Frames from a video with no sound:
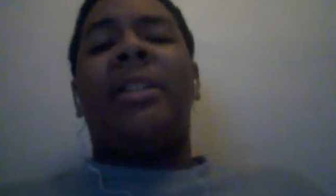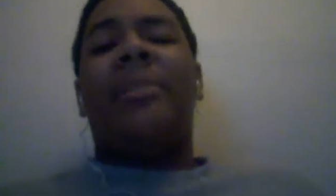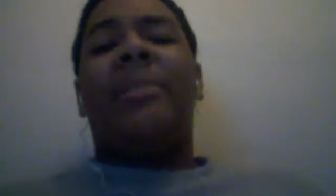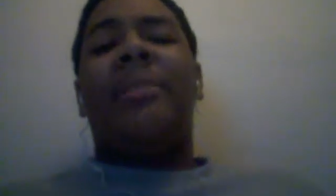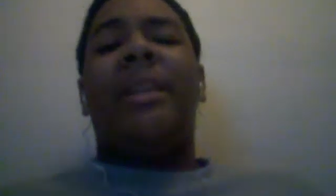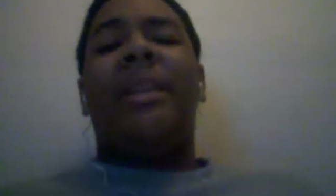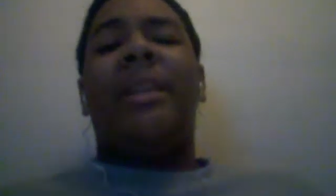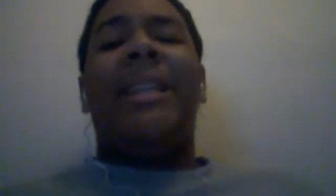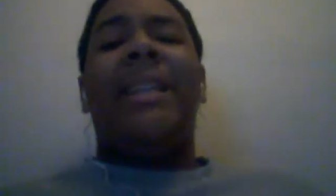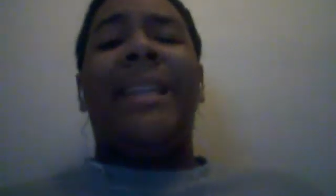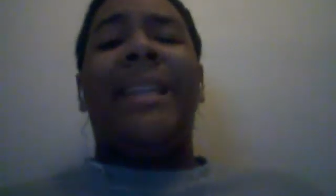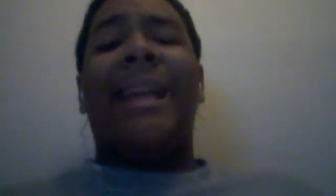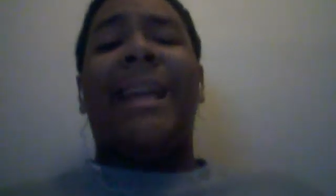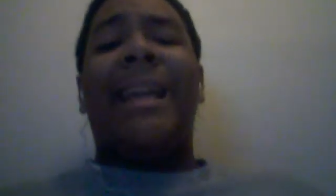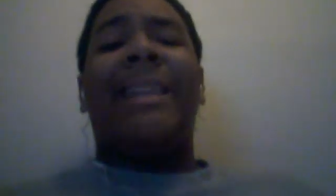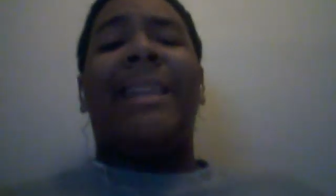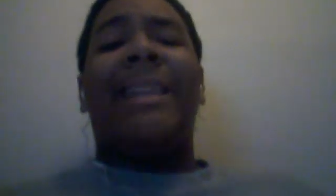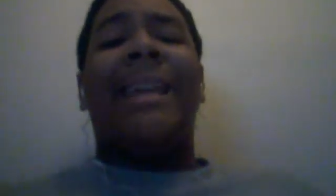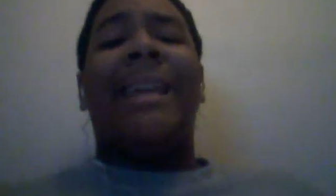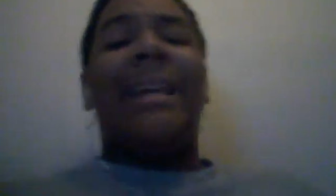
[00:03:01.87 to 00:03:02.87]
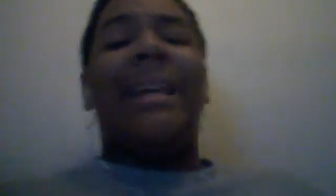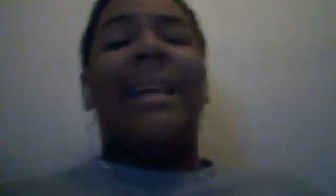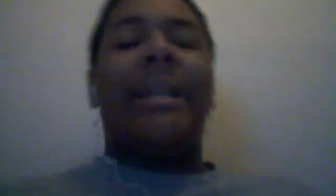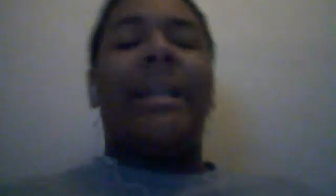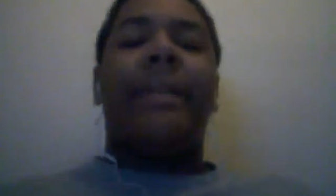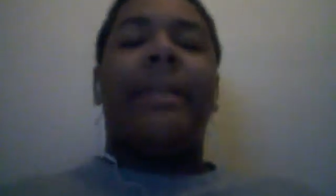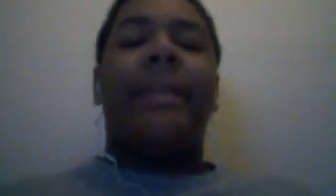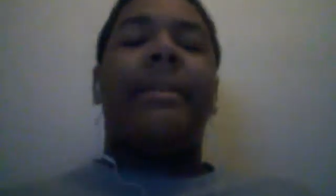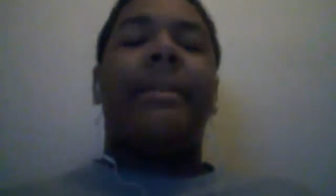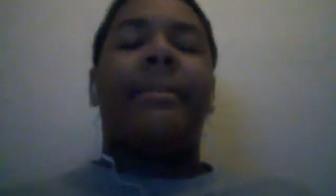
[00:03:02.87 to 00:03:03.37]
be nothing.
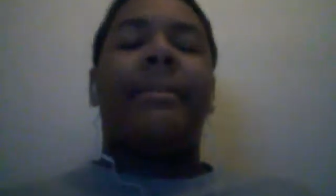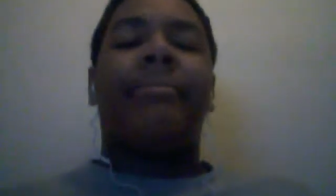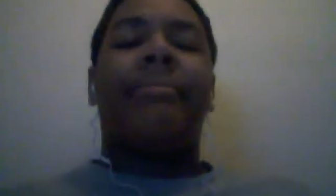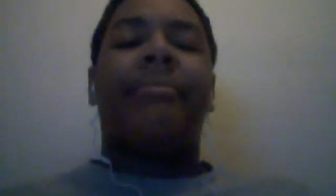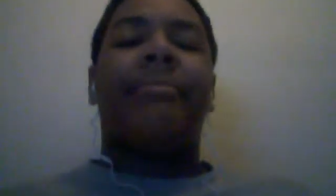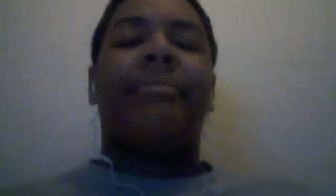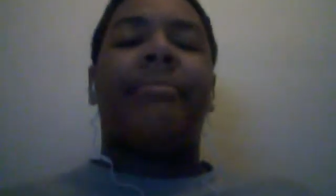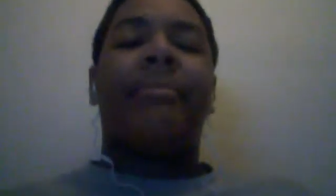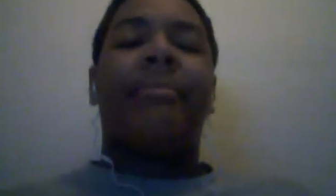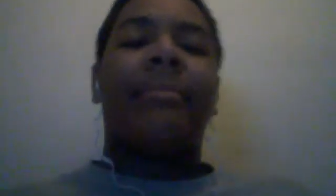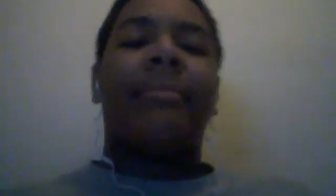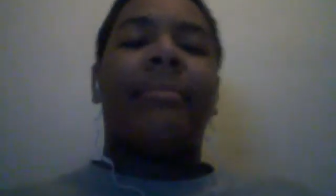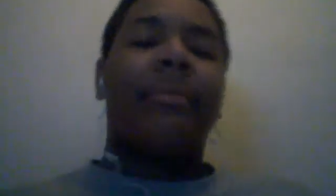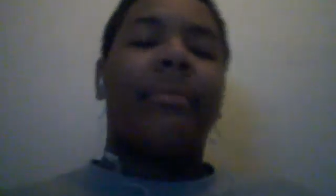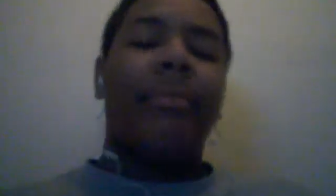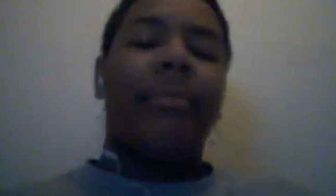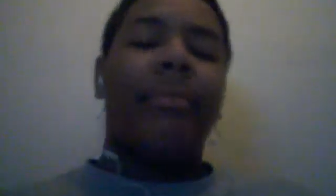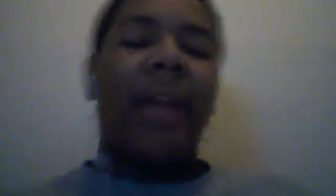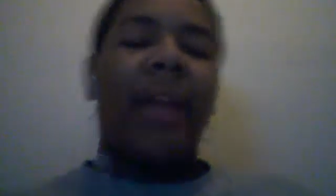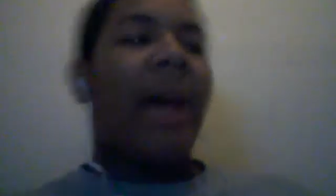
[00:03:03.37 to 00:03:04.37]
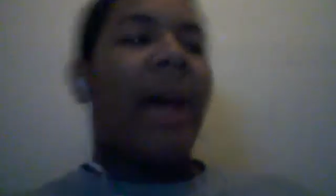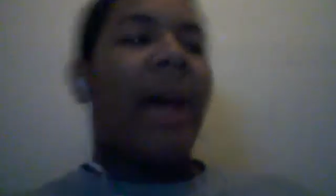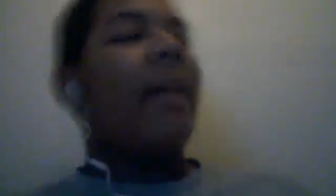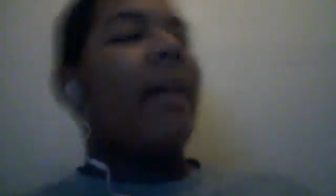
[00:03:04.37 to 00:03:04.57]
But yeah.